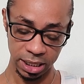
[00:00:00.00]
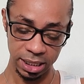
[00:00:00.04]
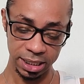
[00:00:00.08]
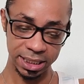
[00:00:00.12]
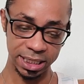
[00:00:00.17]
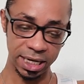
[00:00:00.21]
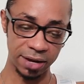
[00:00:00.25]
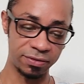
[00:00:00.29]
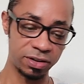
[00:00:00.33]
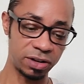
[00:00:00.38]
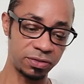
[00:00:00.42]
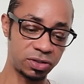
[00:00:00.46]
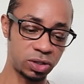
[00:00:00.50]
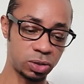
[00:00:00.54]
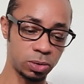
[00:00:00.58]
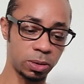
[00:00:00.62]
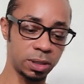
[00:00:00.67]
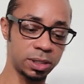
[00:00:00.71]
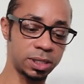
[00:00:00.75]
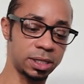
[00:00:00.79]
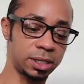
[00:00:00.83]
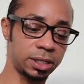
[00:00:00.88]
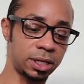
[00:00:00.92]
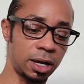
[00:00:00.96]
Seven of
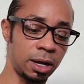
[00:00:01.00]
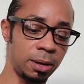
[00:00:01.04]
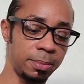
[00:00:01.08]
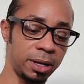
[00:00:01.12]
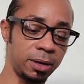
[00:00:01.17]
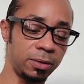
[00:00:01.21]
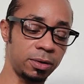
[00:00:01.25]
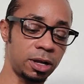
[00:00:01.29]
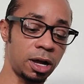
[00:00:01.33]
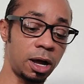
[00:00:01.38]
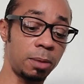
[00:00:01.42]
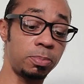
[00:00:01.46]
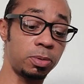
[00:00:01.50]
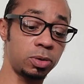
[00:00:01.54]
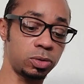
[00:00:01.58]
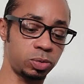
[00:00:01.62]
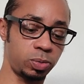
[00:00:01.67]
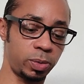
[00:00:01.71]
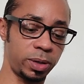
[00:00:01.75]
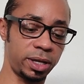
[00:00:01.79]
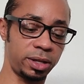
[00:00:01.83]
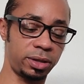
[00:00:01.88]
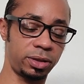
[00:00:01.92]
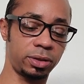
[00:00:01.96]
Swords is coming
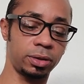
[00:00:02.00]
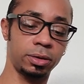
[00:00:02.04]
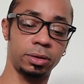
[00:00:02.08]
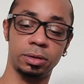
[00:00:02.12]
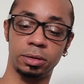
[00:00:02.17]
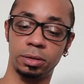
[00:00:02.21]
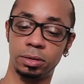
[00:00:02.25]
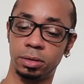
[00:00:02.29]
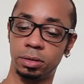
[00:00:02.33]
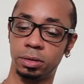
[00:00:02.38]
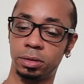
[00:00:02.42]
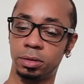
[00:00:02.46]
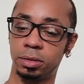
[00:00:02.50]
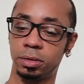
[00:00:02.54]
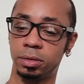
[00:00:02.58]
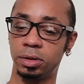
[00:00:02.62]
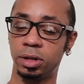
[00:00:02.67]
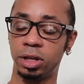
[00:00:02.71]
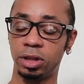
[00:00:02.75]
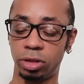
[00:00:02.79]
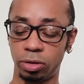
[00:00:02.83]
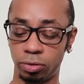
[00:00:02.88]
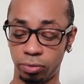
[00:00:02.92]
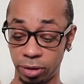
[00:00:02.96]
coupled with
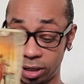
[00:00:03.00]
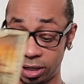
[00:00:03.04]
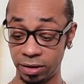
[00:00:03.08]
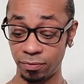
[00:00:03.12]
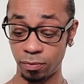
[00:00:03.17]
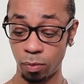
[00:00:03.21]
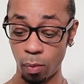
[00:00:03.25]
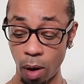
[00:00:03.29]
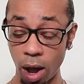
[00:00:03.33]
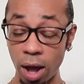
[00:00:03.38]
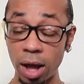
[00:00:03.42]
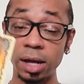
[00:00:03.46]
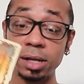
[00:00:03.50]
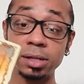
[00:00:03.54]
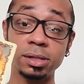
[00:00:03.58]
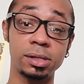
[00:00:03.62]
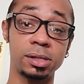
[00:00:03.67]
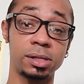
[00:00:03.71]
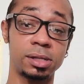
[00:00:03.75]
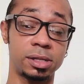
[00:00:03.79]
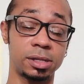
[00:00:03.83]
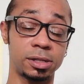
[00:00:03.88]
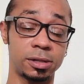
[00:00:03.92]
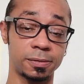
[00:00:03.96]
the Three of
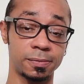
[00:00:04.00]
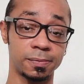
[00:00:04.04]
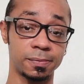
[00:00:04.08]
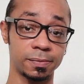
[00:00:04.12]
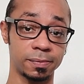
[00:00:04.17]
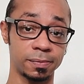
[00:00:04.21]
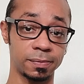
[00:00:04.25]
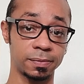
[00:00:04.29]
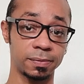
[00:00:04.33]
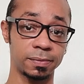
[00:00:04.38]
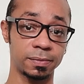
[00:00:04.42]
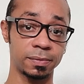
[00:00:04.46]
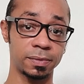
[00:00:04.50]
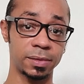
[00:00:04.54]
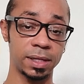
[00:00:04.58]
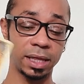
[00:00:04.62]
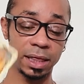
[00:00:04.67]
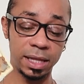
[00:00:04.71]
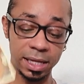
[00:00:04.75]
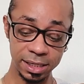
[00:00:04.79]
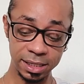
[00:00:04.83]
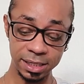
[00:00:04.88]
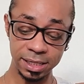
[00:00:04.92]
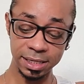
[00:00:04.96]
Wands.
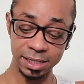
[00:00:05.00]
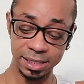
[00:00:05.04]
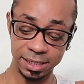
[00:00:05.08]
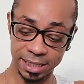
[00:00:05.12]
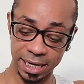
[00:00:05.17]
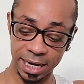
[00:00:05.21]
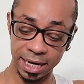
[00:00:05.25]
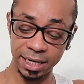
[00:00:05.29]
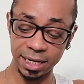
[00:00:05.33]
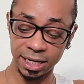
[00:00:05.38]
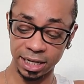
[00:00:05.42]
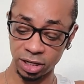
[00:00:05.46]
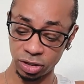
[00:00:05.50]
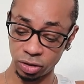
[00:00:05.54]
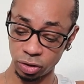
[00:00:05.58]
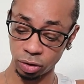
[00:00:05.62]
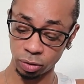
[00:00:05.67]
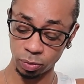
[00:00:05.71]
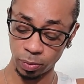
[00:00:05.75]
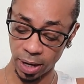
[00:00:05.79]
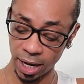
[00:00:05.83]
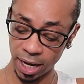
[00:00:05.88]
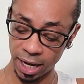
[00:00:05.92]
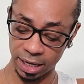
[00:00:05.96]
This is standing in
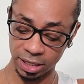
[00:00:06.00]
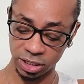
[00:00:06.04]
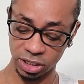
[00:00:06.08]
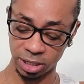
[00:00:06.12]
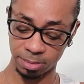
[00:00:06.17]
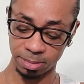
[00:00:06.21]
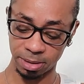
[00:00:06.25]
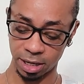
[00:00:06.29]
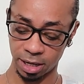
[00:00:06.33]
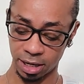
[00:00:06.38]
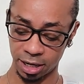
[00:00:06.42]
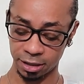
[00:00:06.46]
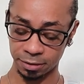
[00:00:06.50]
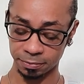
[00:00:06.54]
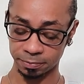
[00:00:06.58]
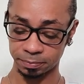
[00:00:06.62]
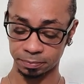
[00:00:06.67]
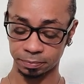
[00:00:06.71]
your way, Gemini.